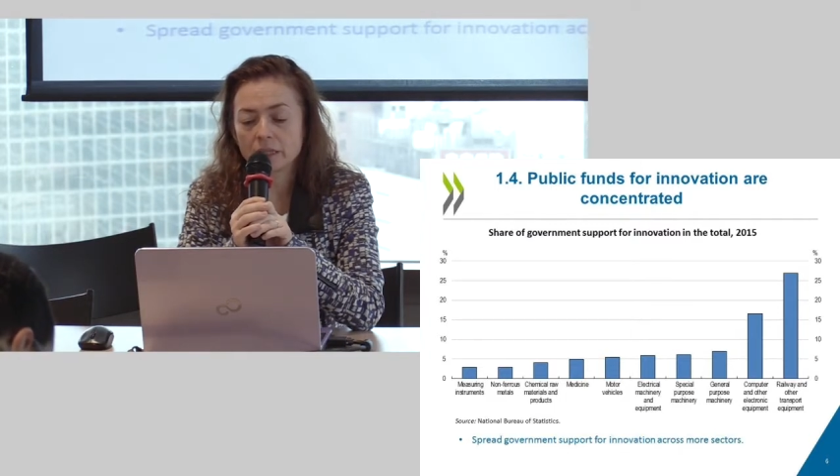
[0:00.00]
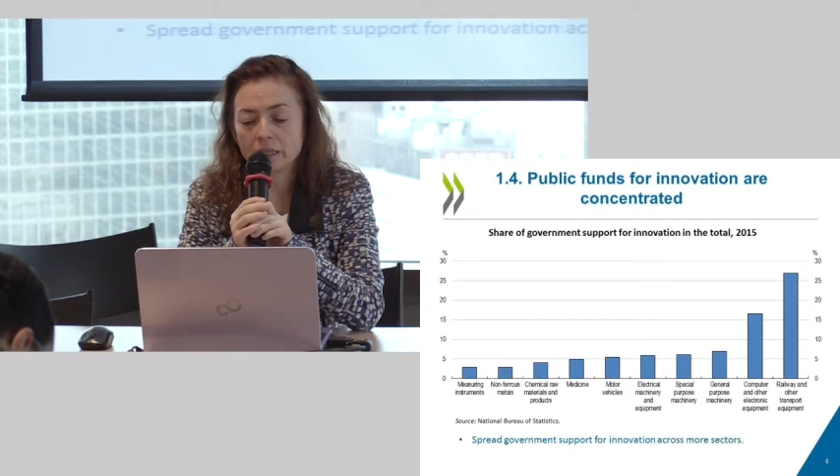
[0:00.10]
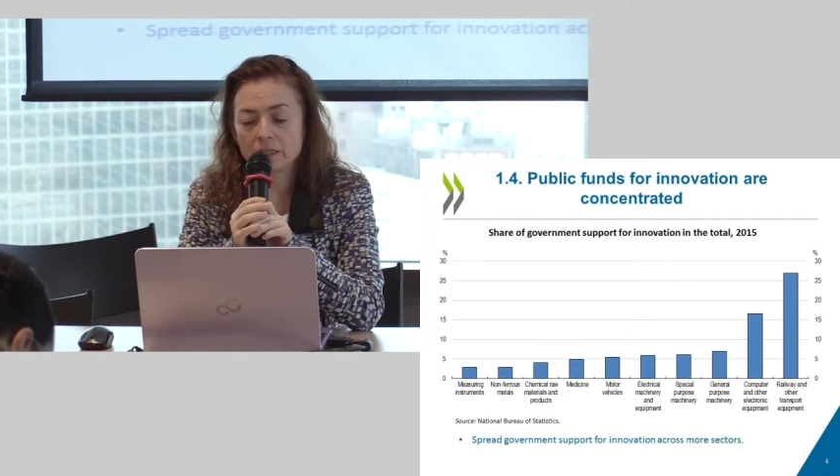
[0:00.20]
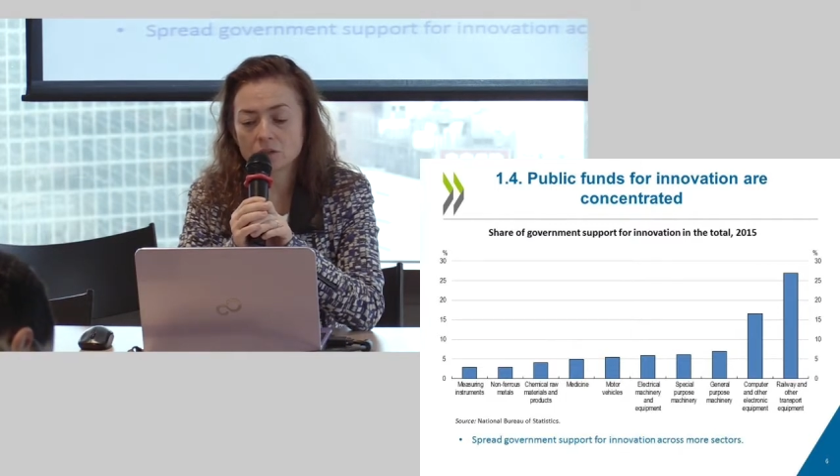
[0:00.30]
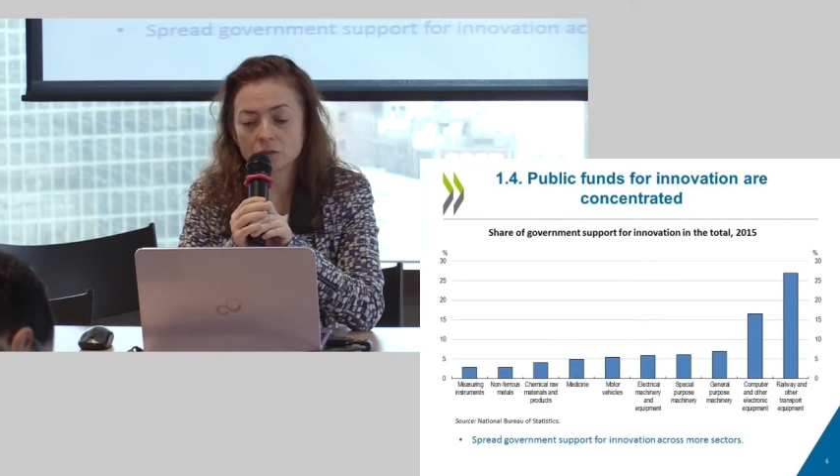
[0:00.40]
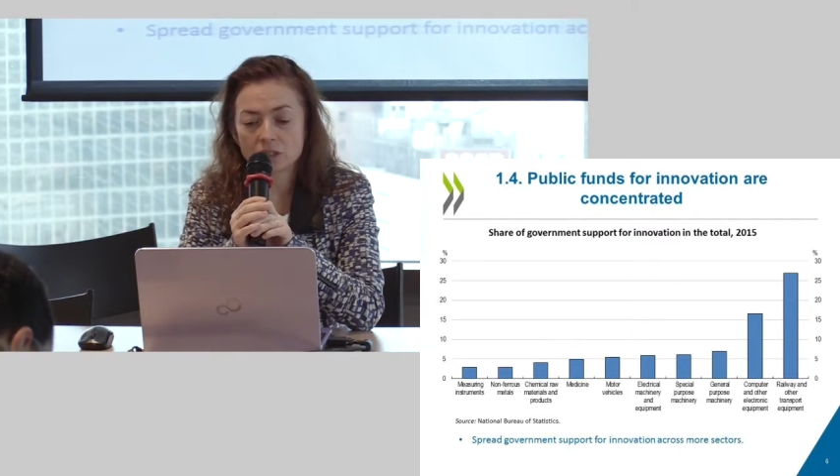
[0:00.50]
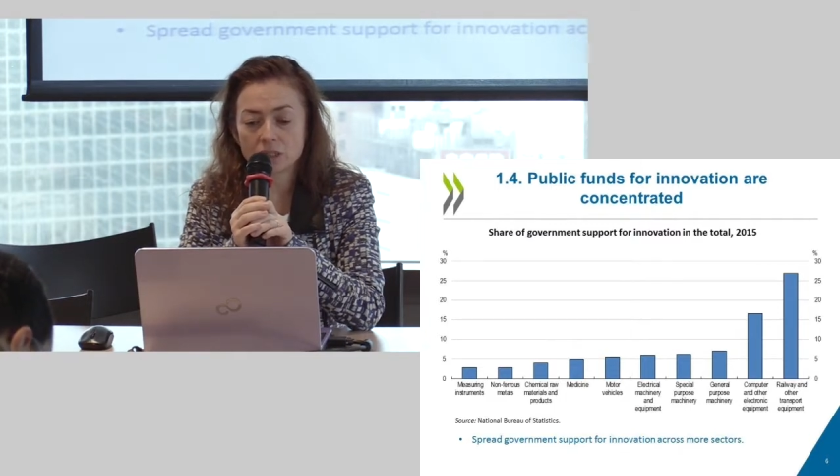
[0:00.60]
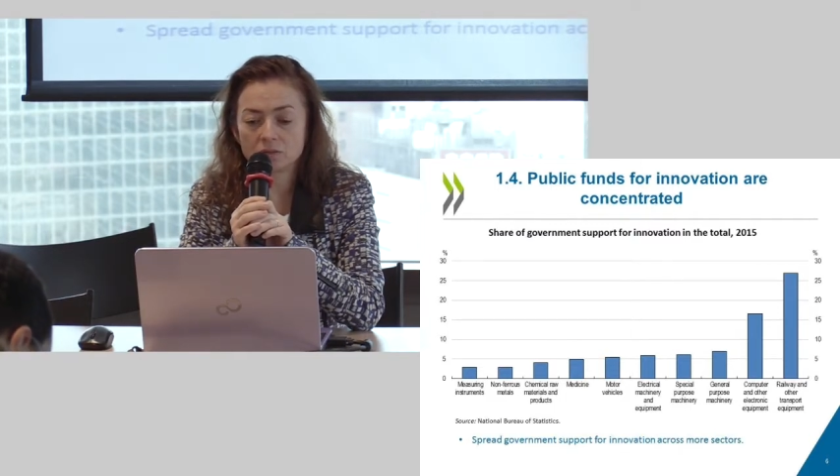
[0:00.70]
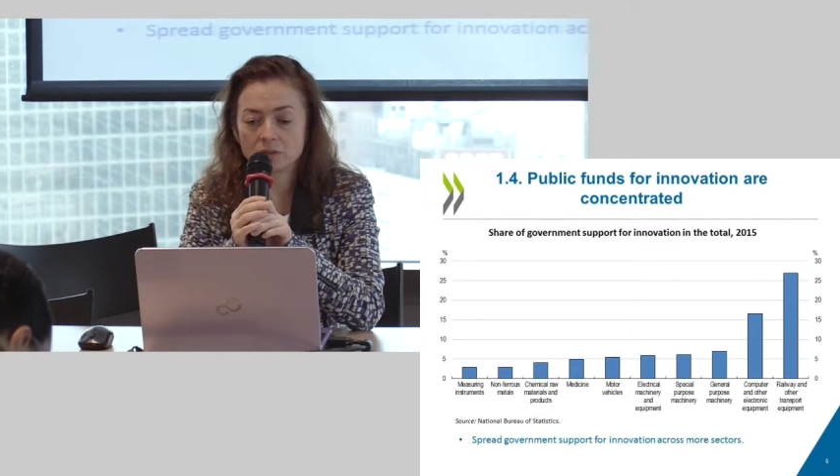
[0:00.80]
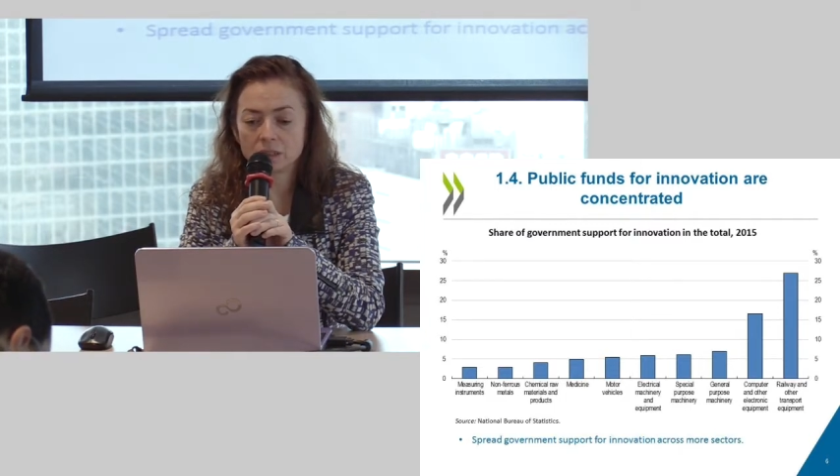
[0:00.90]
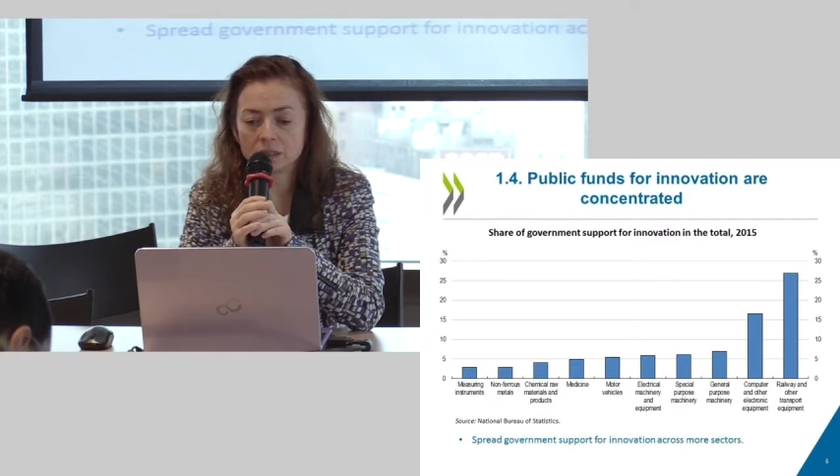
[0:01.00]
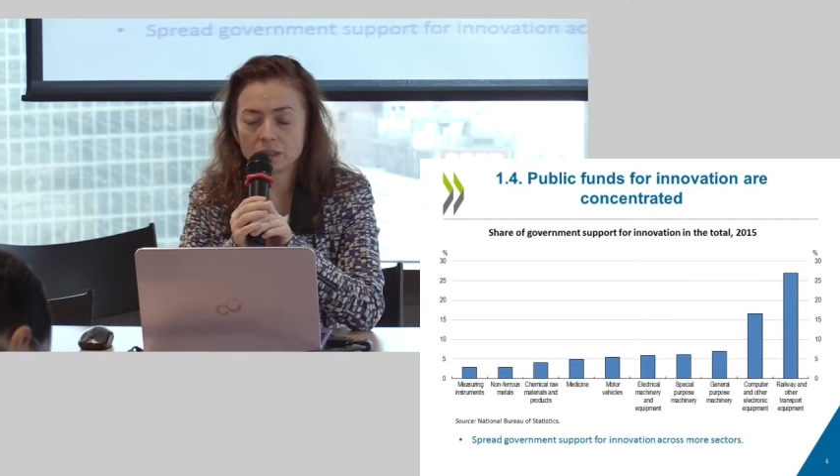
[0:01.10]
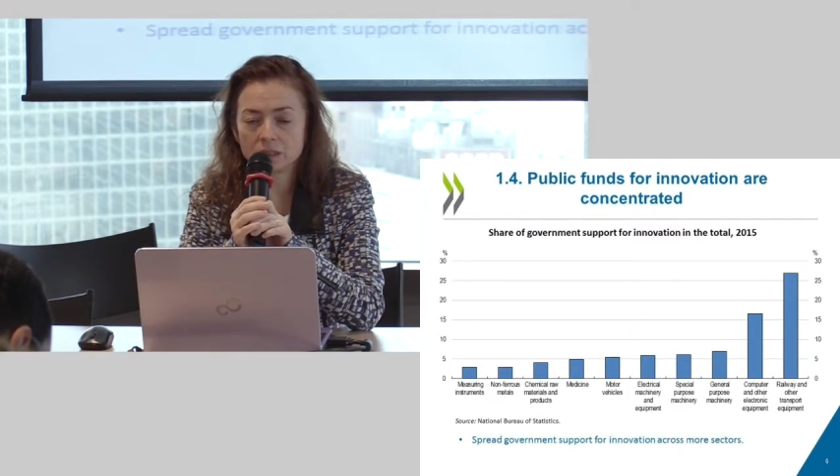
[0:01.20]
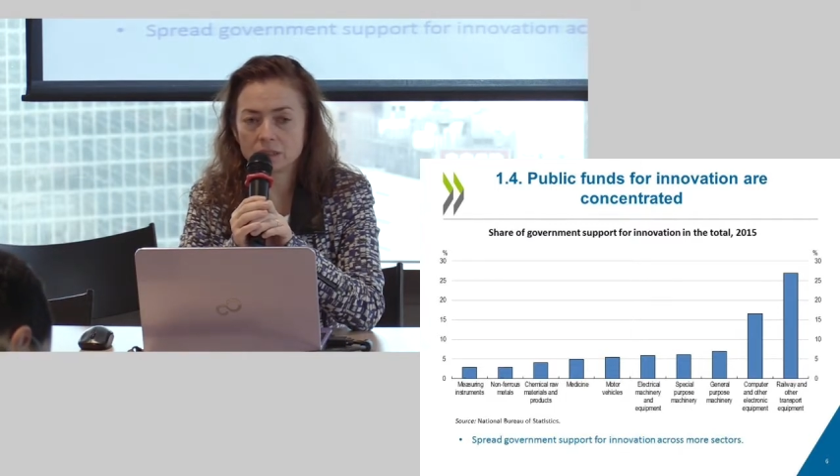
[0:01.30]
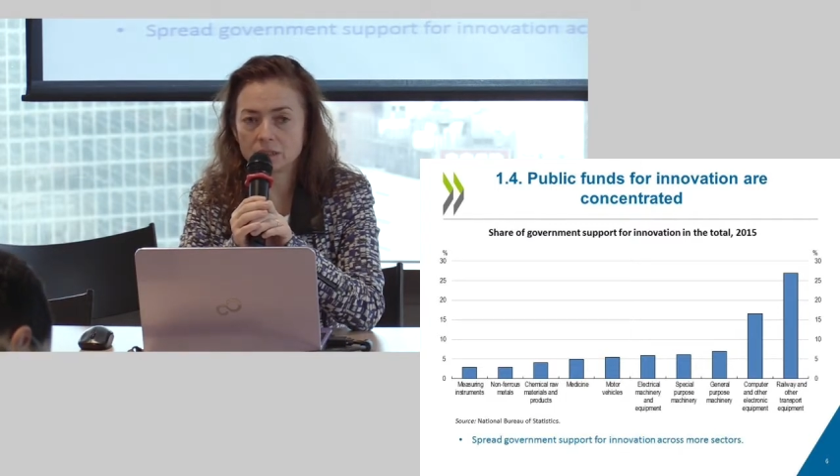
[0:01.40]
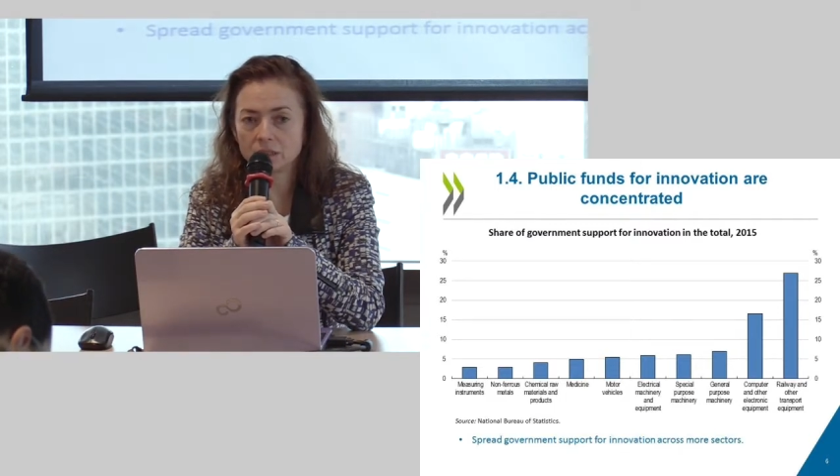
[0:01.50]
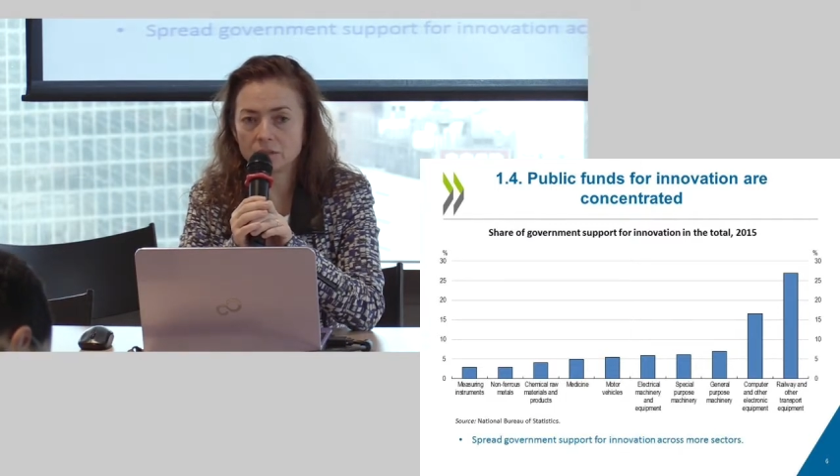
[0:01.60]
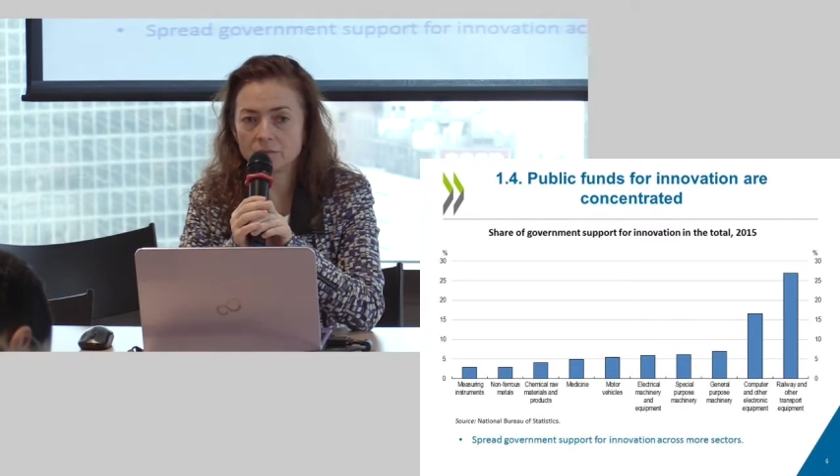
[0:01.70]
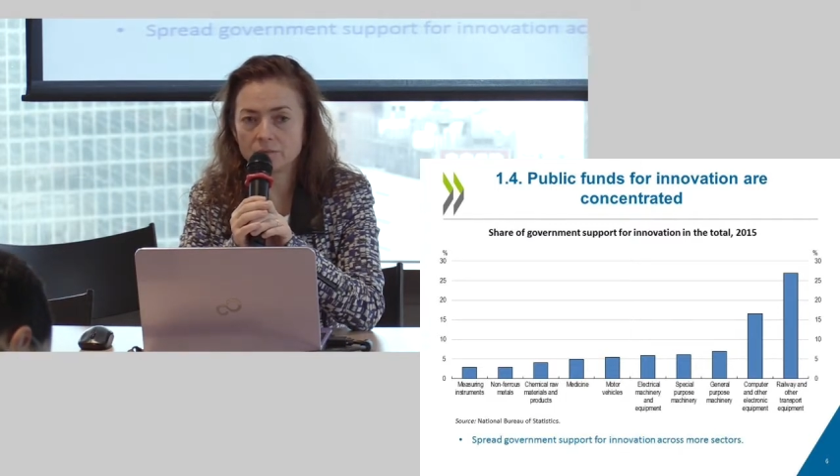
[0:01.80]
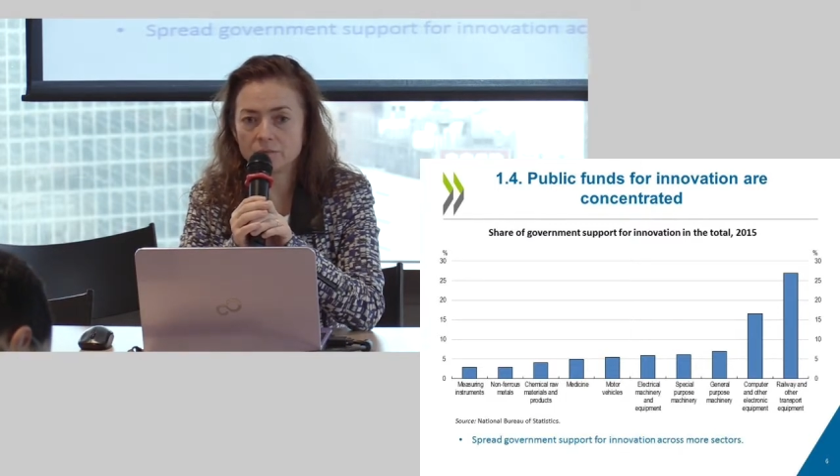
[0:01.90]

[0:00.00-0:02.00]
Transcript: is concentrated in a